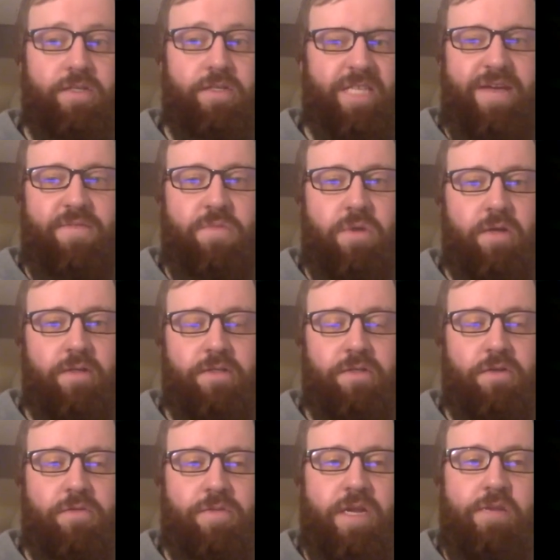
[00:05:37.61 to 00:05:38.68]
Let's just have him on.
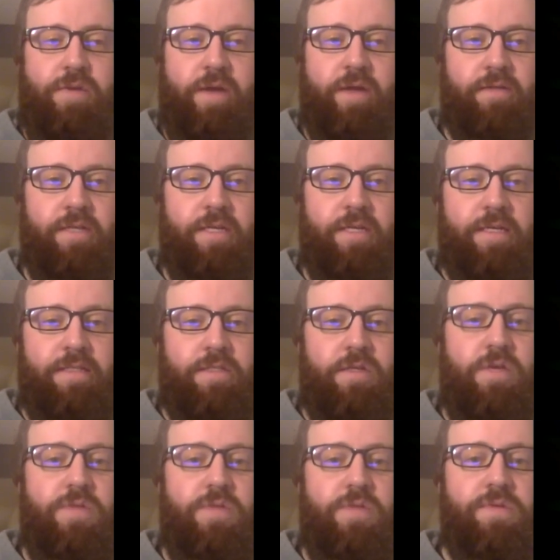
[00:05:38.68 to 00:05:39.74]
So, anyway,
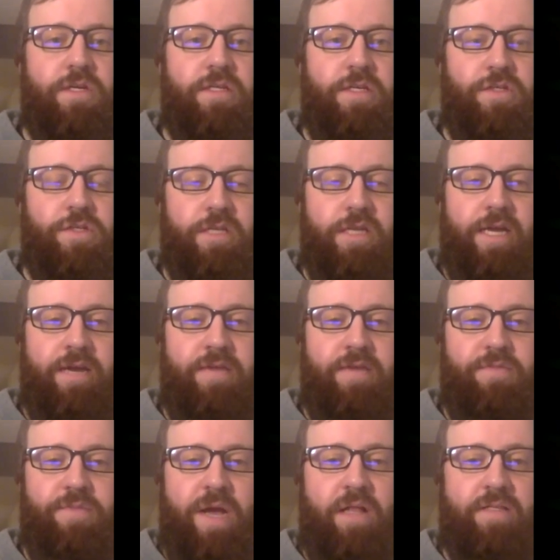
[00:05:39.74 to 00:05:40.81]
so he was a good addition to kind
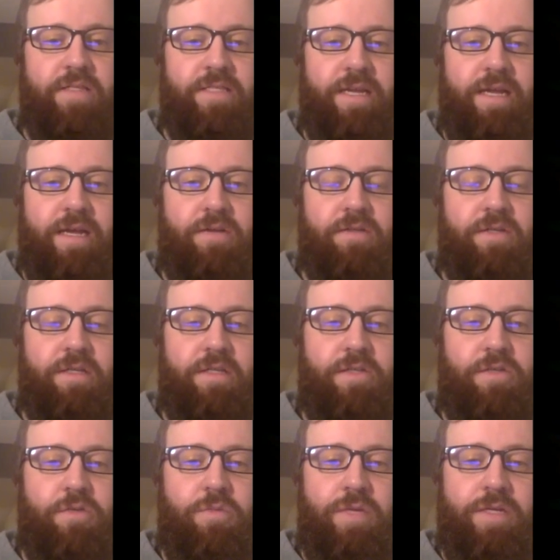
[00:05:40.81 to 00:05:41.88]
of balance that out a
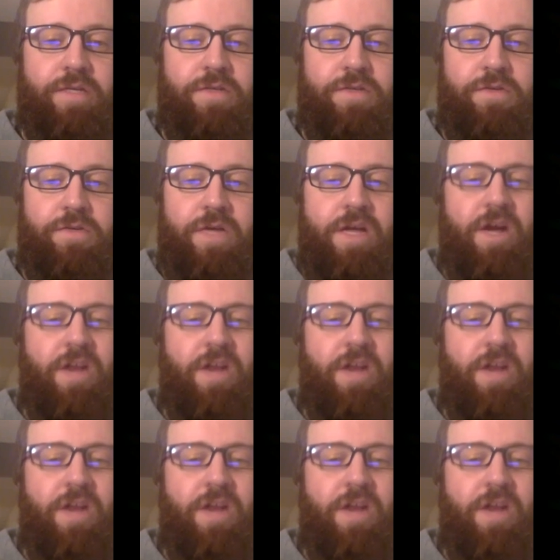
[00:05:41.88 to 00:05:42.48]
little bit too.